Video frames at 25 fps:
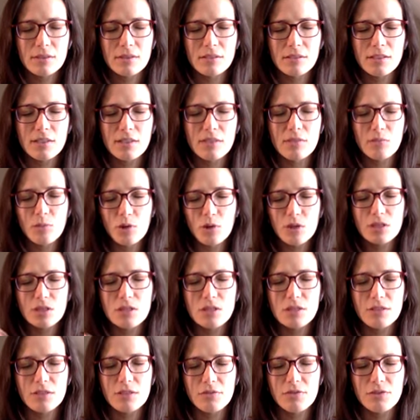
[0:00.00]
A little
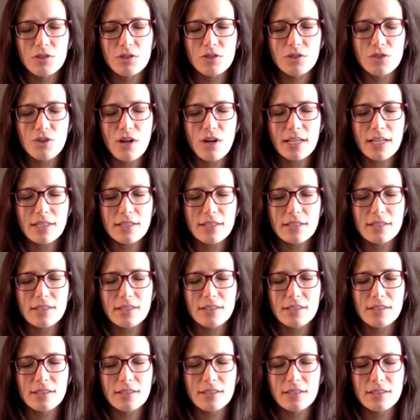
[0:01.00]
morsel of stress,
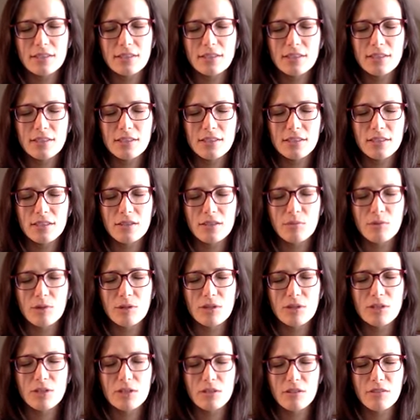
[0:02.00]
a little
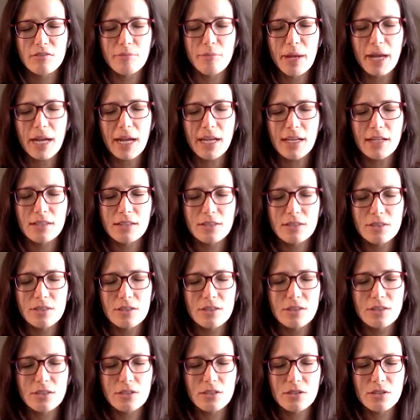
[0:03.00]
morsel of pain
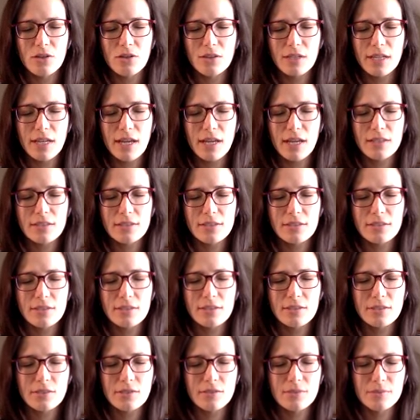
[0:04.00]
to slowly exit.